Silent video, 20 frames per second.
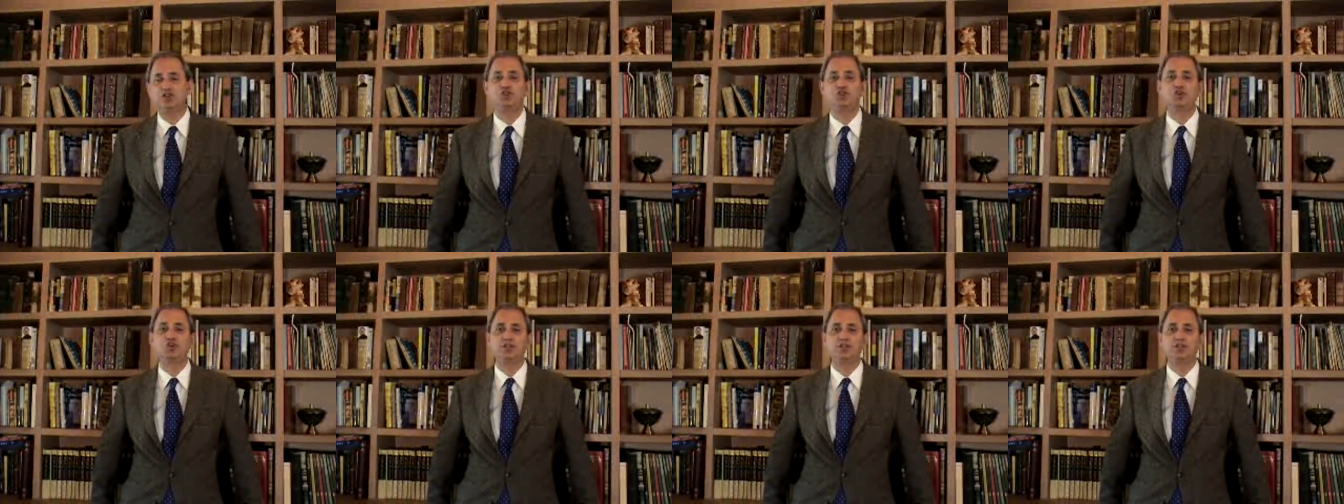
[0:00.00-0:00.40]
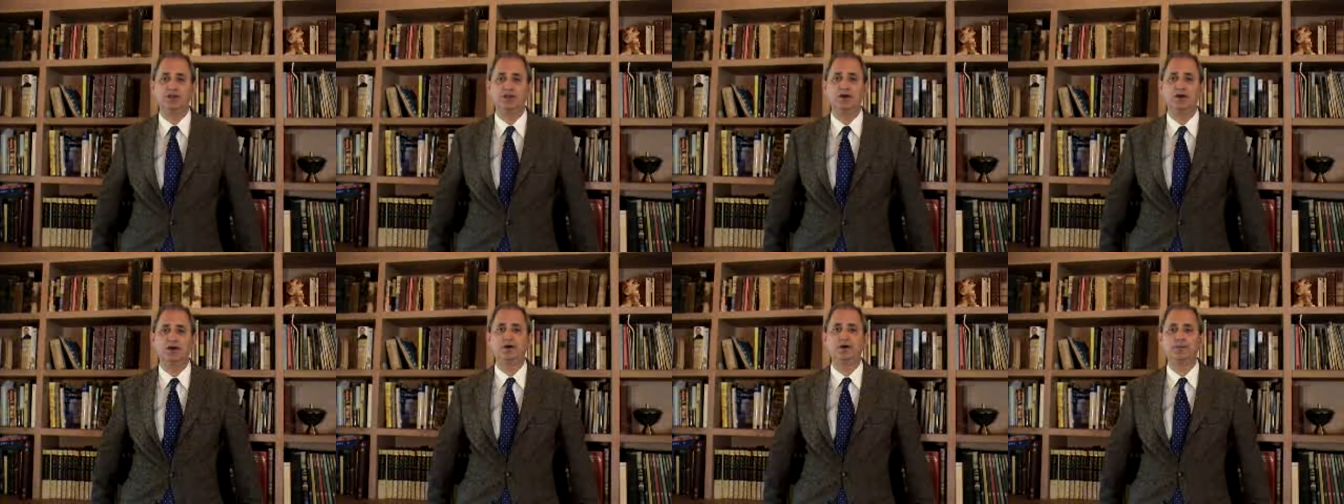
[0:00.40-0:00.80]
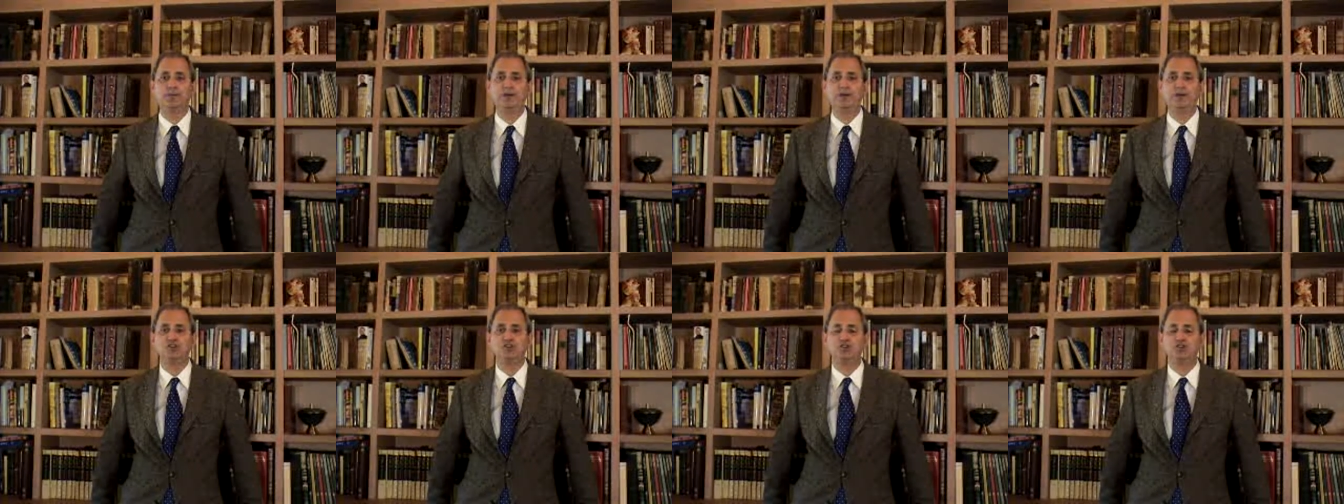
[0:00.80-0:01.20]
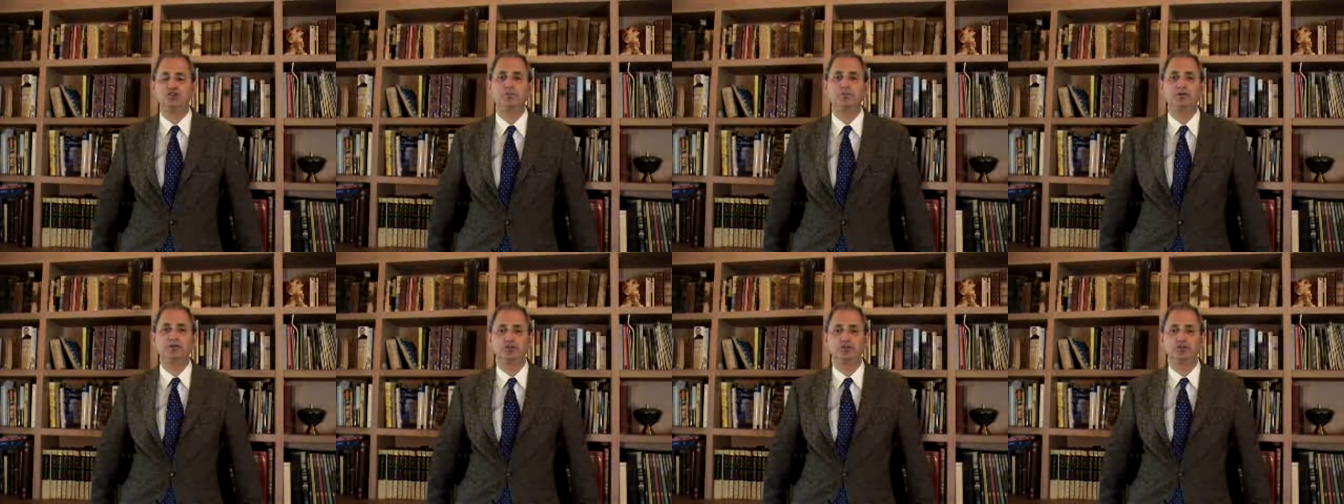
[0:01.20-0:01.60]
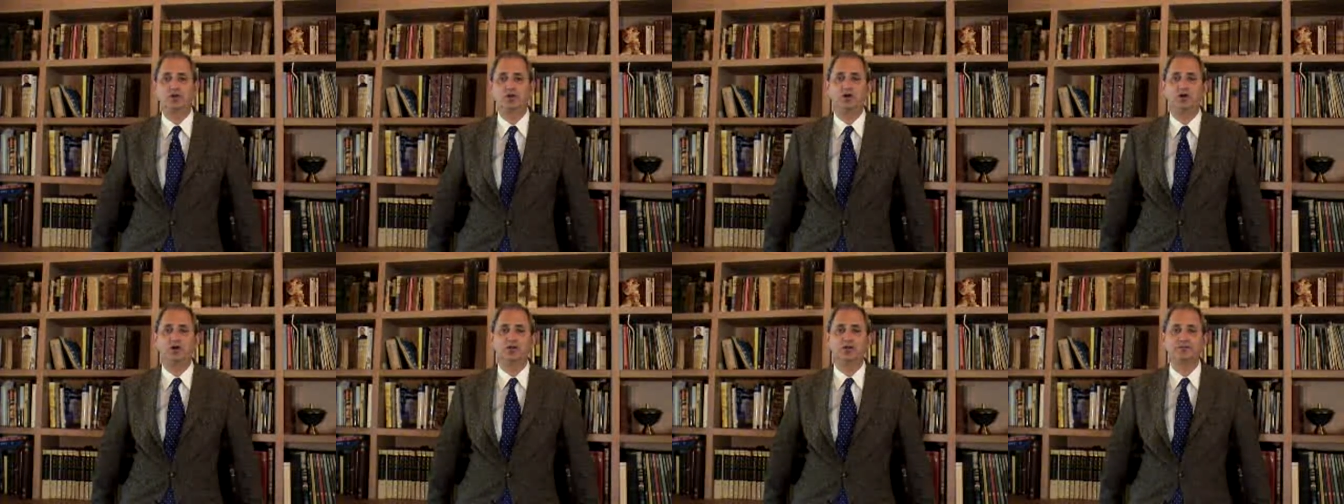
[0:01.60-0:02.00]
should come up and should be
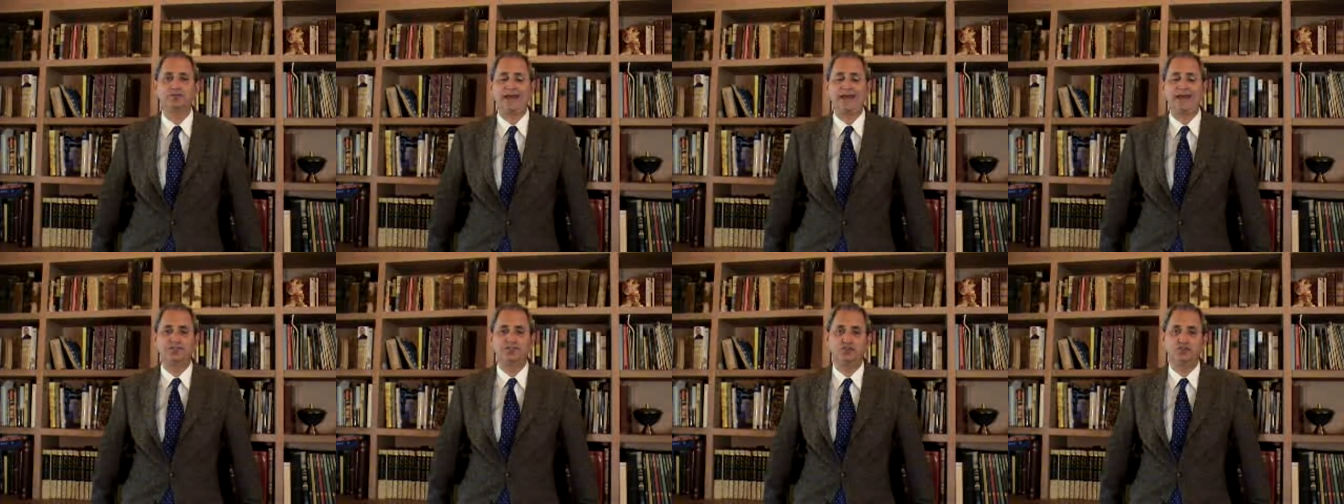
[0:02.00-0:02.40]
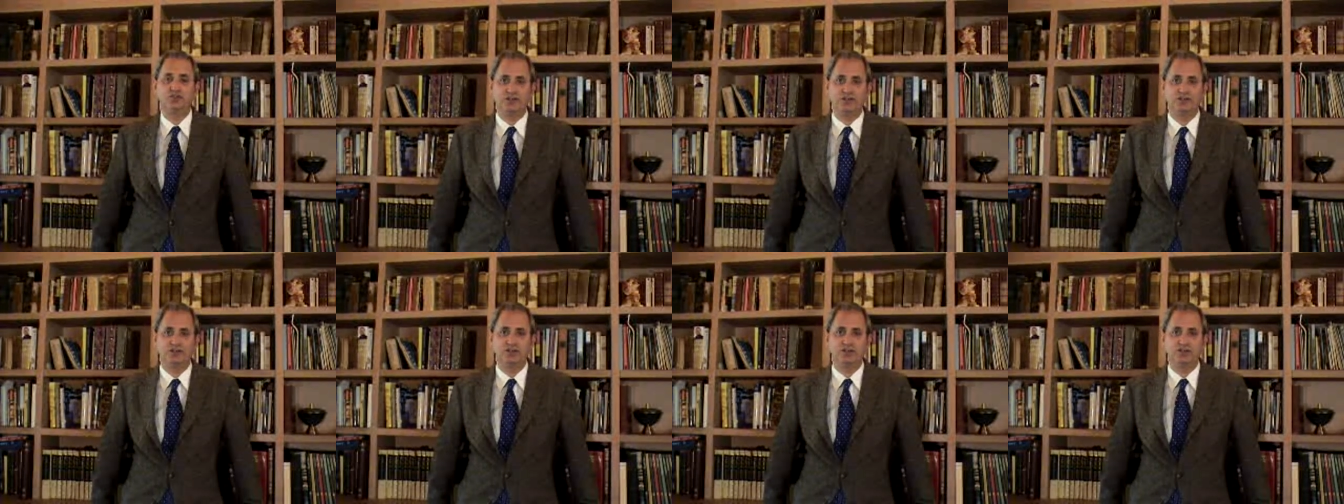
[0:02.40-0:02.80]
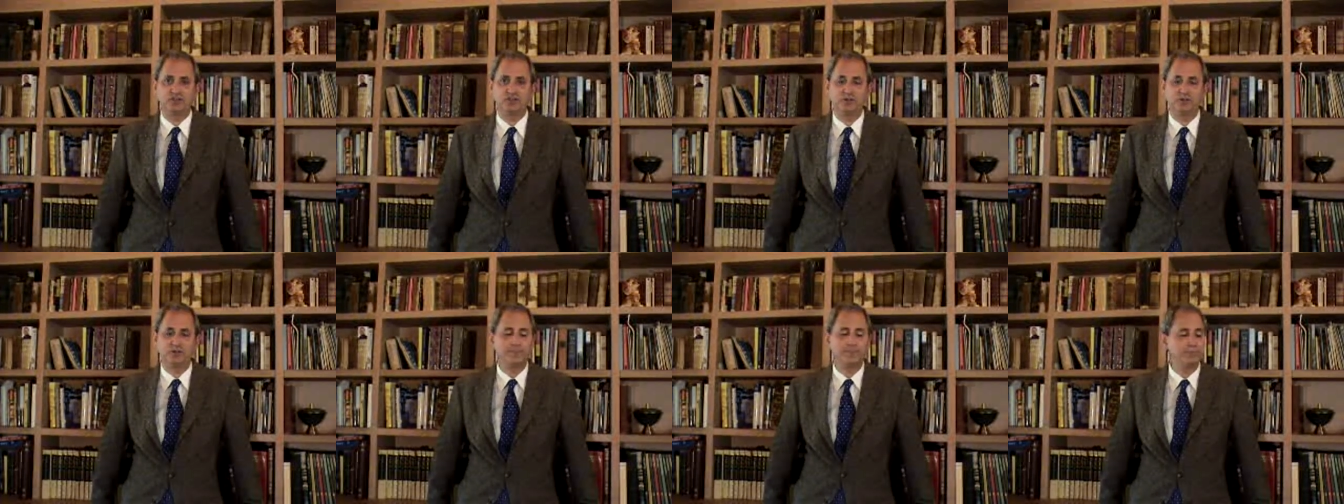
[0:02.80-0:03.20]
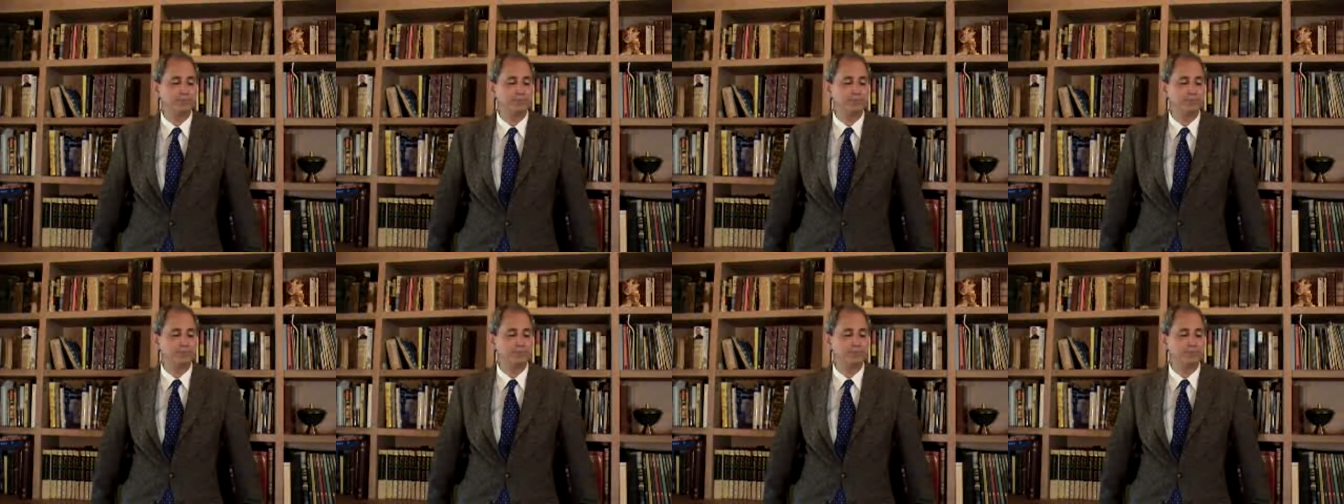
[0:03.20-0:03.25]
resolved at the JAD session.